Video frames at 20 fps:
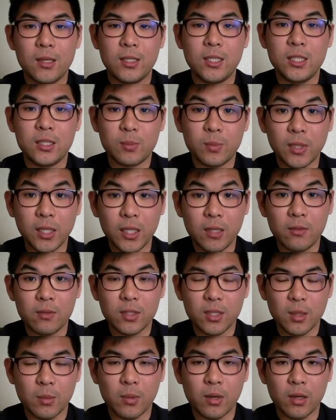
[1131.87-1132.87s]
these
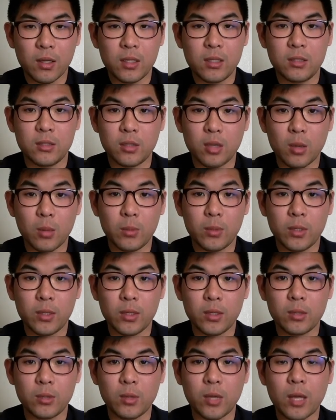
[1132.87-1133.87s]
beliefs about
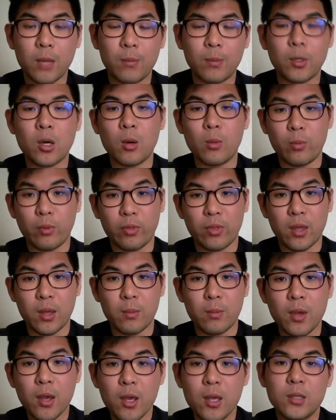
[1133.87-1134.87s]
insomnia to help cope with them.